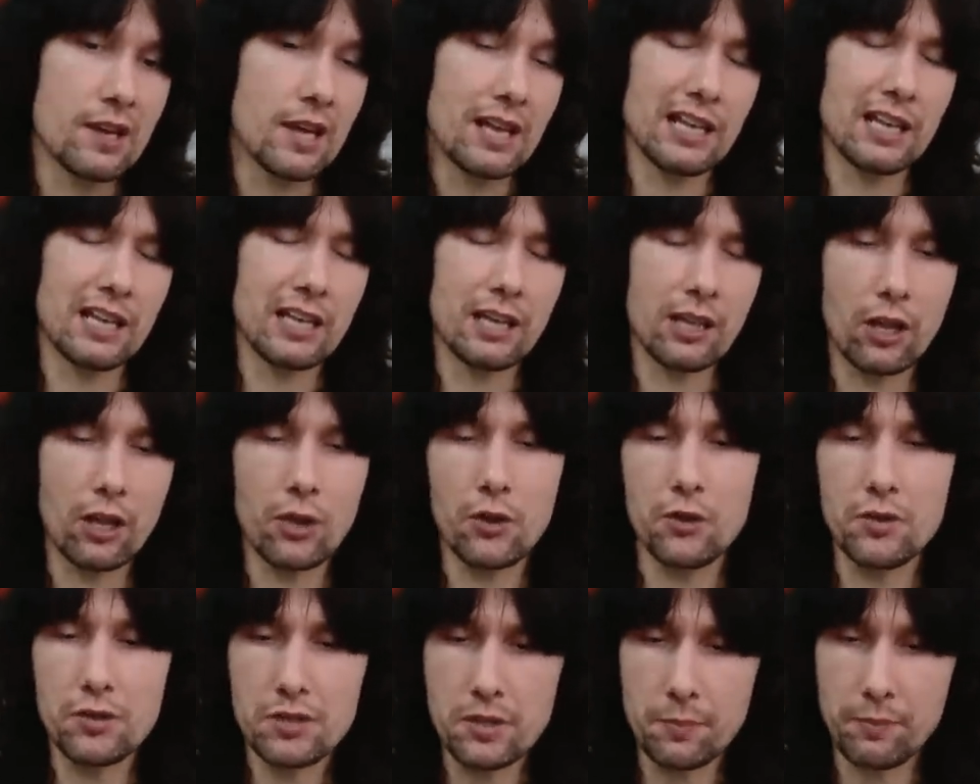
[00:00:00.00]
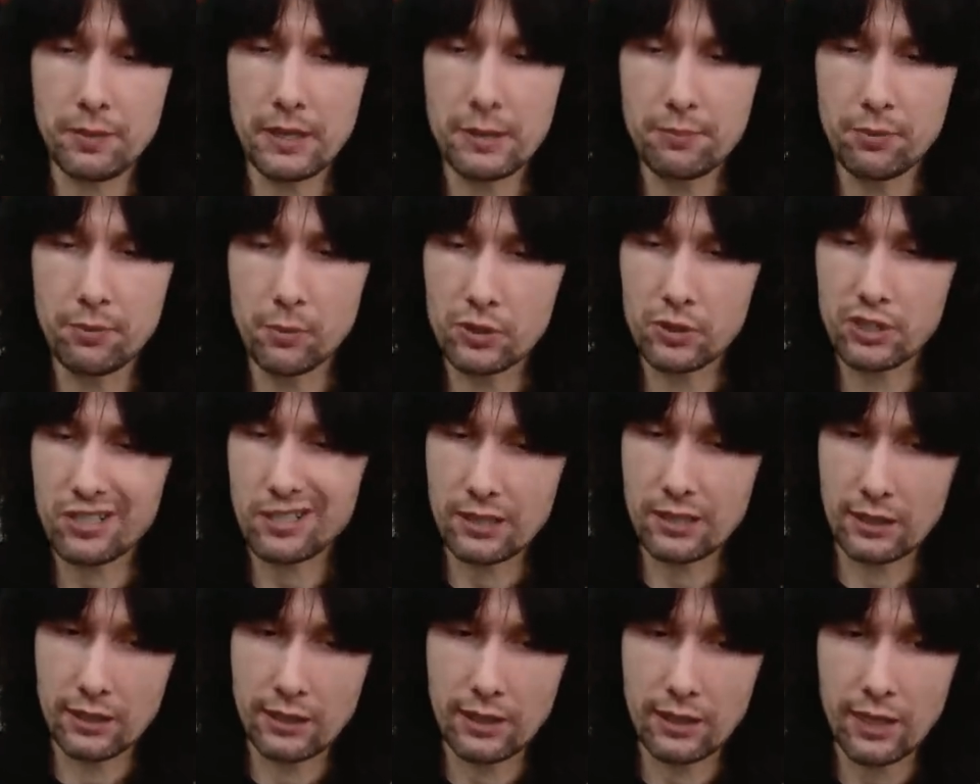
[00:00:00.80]
loads of people would
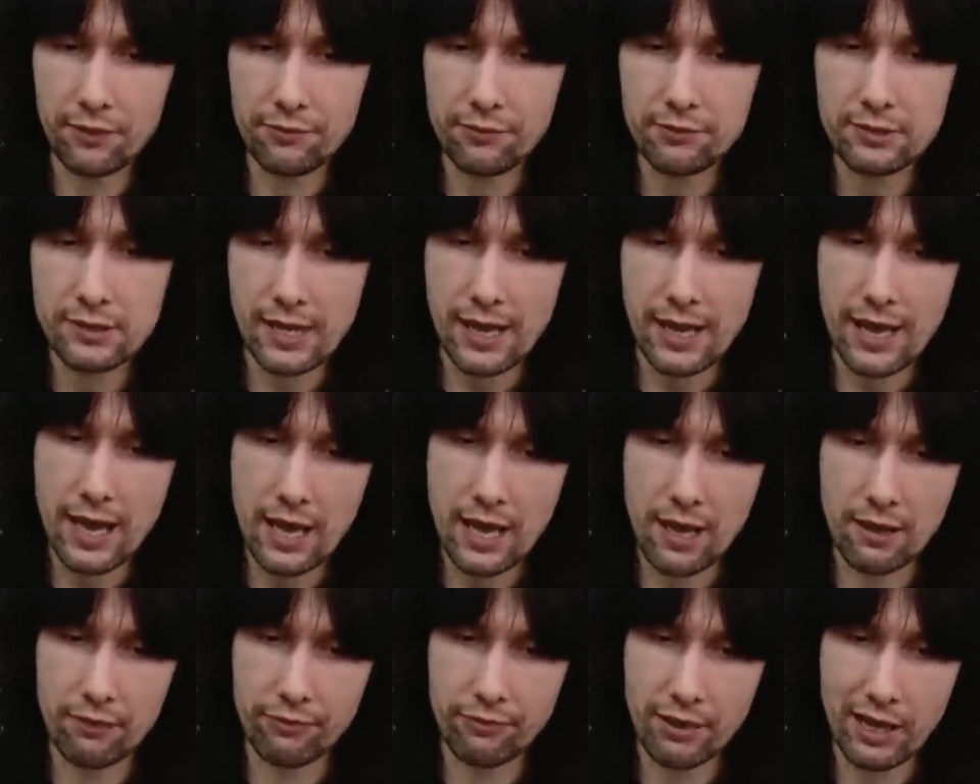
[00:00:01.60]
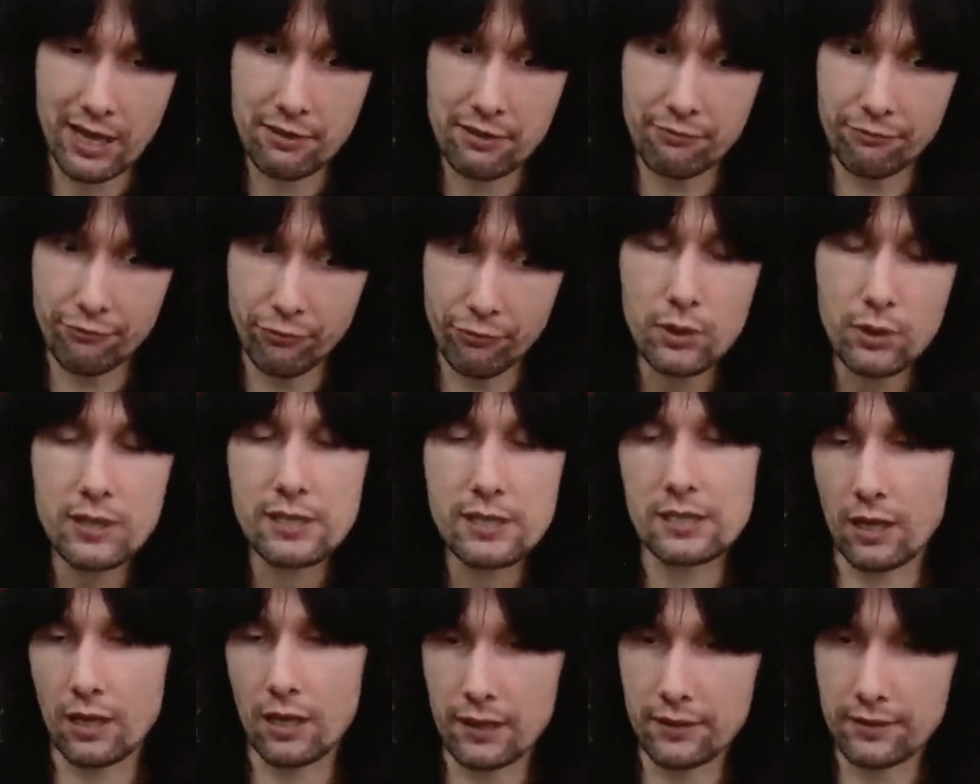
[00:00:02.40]
just love to have a
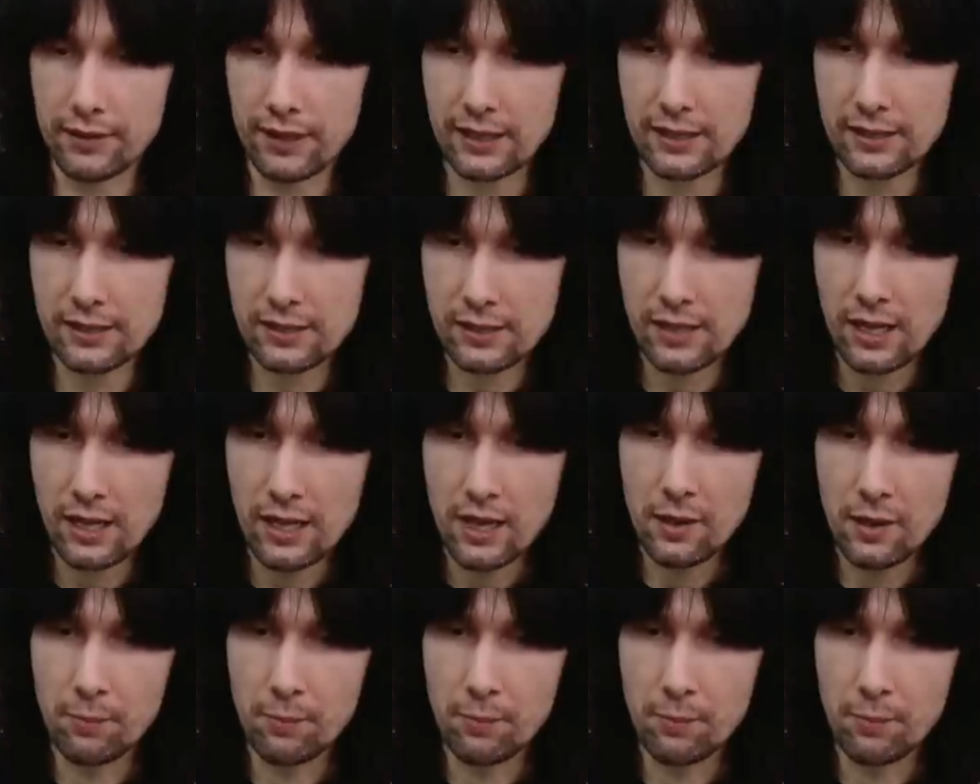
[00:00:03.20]
voice like this,